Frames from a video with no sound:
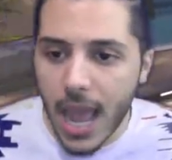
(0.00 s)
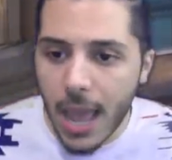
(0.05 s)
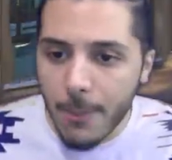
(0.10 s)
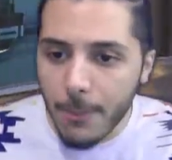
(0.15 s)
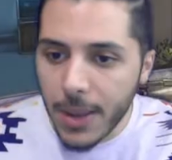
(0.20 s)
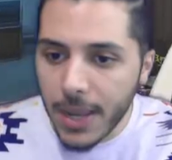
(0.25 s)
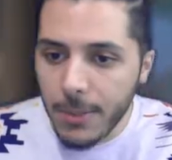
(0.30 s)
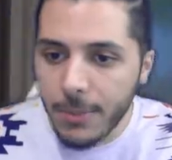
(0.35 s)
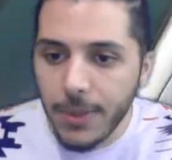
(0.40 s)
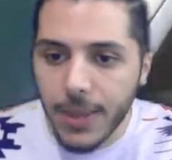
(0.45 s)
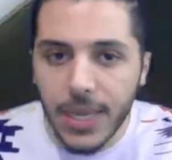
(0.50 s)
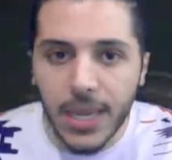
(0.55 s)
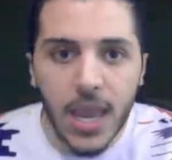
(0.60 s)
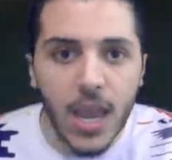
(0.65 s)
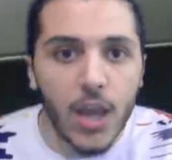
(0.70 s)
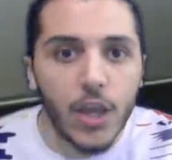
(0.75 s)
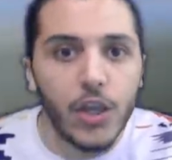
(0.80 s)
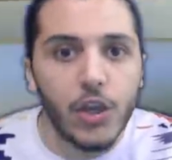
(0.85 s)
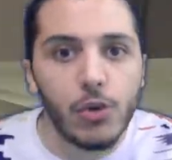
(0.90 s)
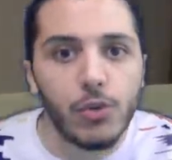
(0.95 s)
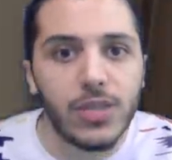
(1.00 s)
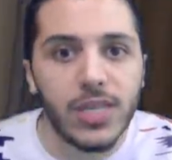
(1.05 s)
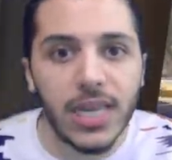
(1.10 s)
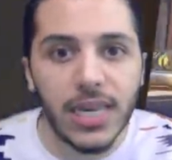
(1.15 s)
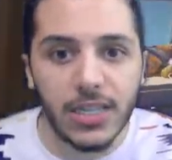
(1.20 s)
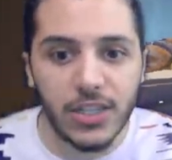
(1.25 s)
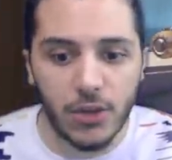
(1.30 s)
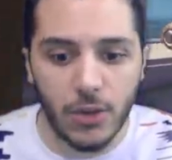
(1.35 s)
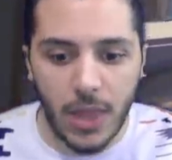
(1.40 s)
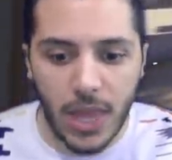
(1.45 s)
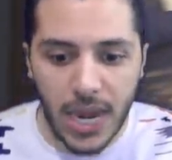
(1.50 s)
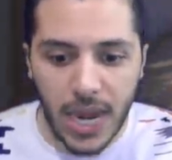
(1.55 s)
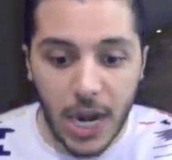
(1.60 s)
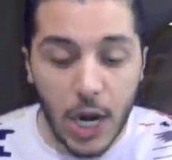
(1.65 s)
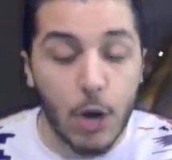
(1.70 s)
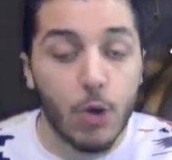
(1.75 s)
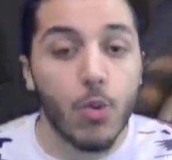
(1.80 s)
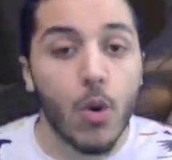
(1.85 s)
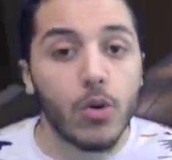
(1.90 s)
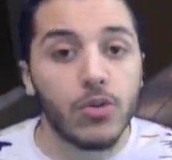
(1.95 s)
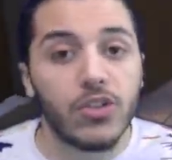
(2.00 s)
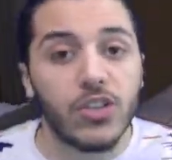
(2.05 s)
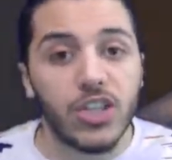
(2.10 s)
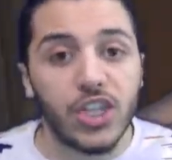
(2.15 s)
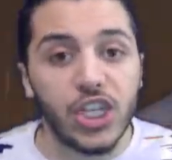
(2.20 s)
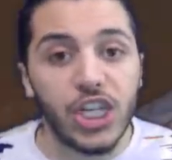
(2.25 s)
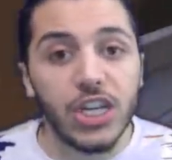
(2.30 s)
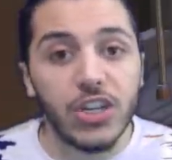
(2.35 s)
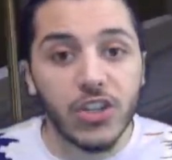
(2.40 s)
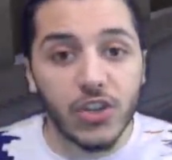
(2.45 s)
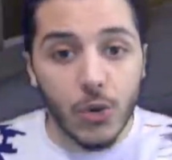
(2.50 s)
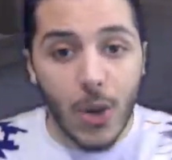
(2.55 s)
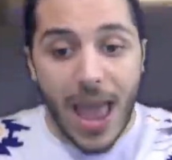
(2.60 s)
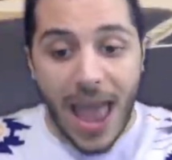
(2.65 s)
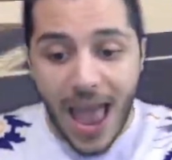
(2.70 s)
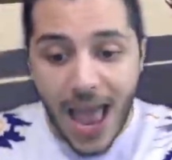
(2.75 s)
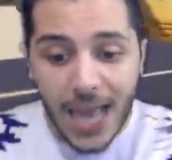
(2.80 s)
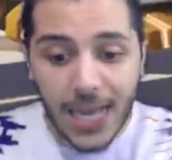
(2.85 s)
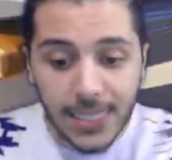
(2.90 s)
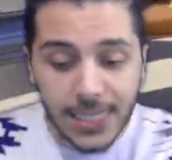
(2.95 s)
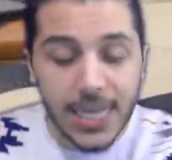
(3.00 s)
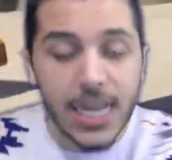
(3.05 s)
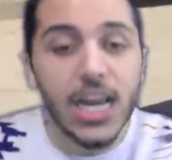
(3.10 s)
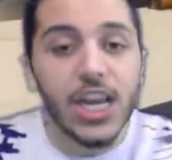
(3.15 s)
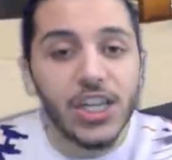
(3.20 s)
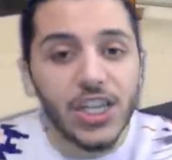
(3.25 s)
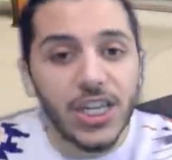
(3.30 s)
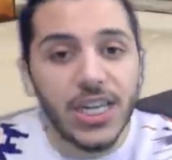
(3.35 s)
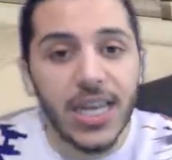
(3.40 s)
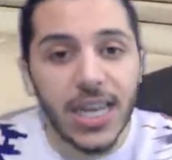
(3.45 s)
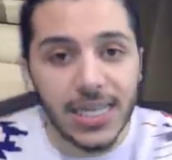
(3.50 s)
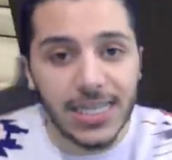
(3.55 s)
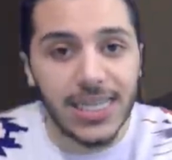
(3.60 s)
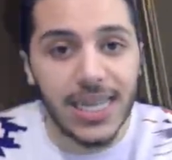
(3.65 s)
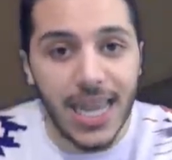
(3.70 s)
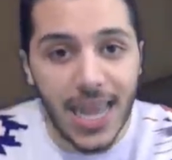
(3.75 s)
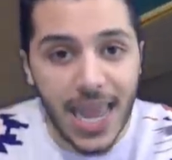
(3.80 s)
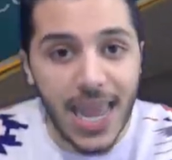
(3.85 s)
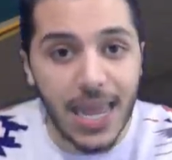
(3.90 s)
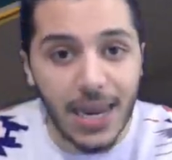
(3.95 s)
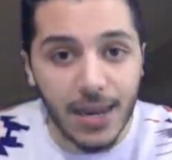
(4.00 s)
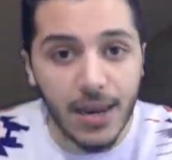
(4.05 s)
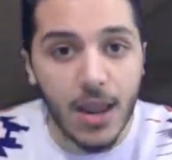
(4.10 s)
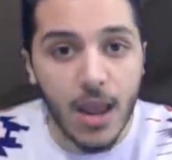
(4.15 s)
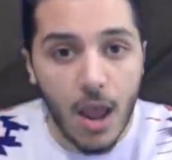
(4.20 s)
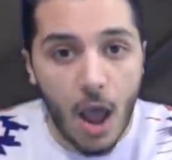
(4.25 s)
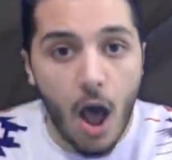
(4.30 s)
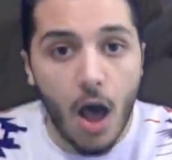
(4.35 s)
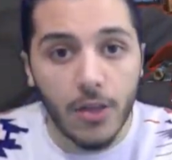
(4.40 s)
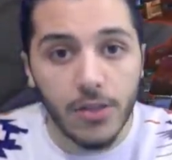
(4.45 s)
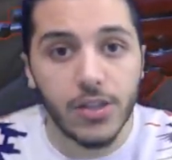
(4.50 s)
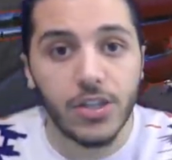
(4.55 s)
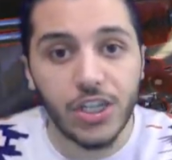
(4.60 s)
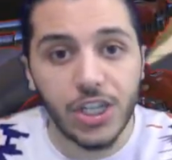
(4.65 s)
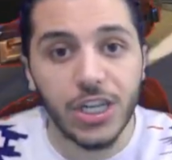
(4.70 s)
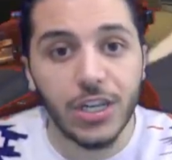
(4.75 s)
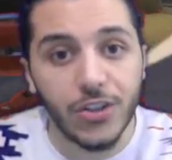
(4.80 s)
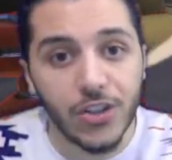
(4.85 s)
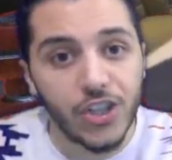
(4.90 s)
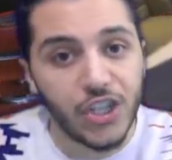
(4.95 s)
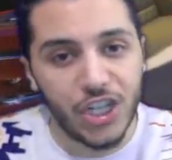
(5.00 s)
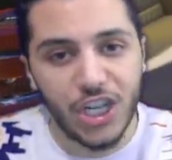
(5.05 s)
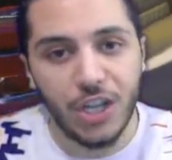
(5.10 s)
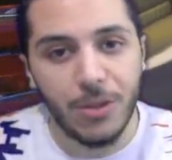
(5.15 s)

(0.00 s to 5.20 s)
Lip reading: Maybe use it so that it grows the shield, so as she gets hit on the shield